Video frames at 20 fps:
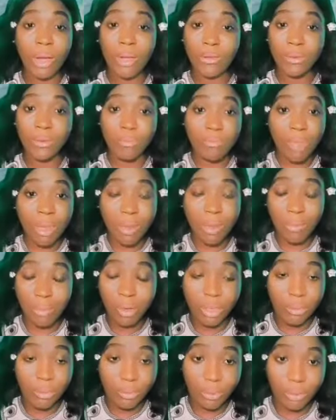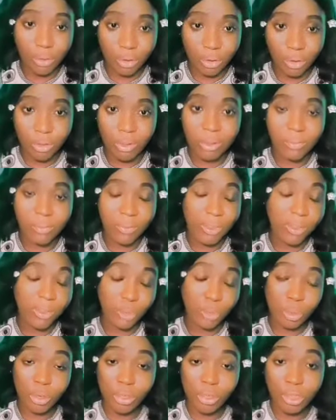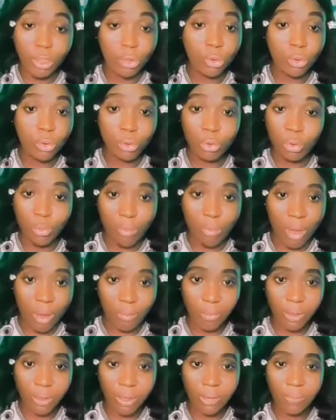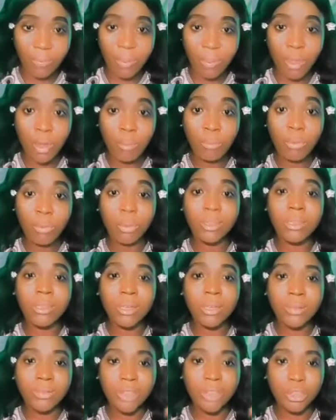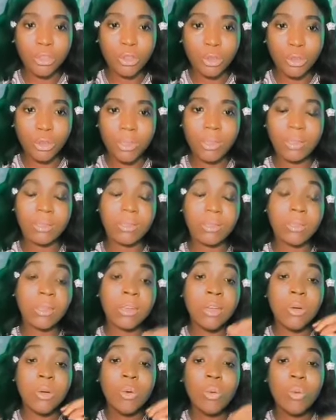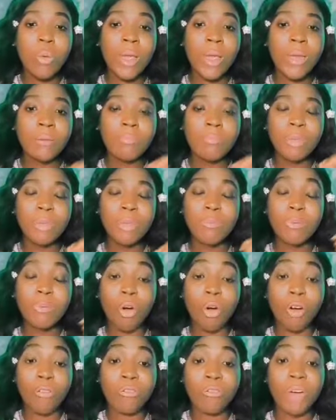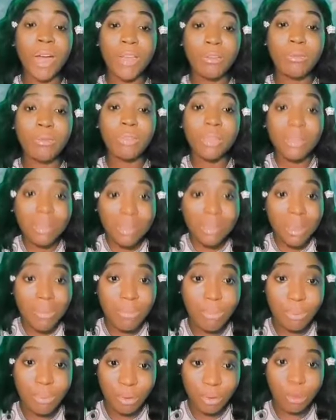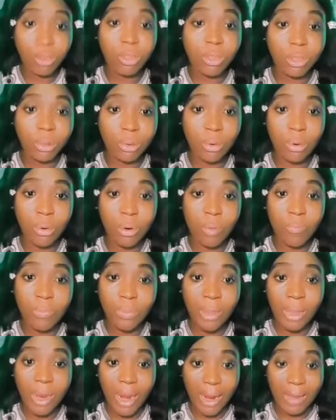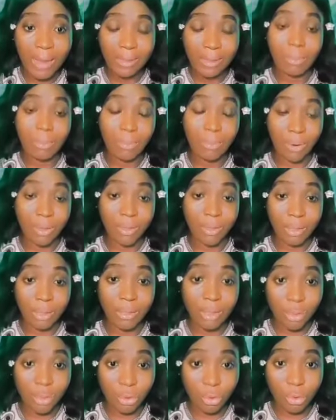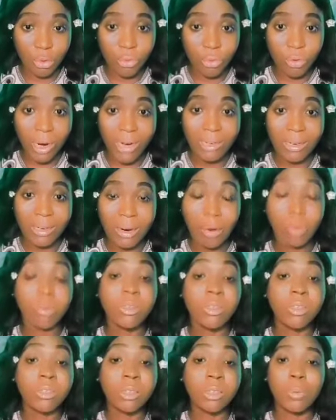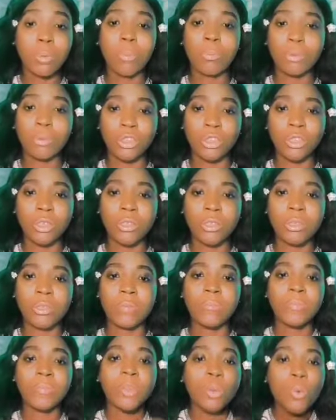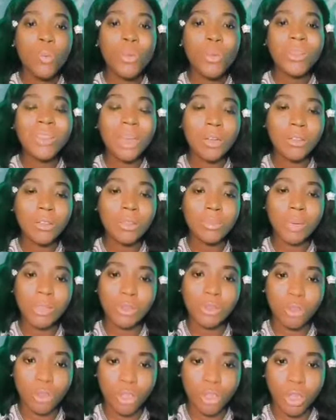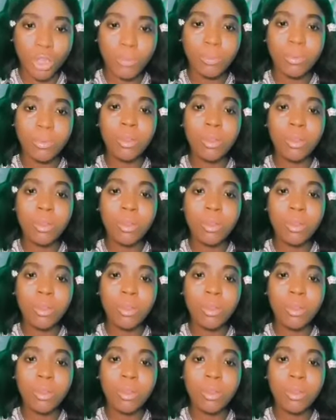you make money products. This is what you need to do to make money. But the truth is, when people offer you the same products as I'm presenting to you right now, or the same opportunity, without mentorship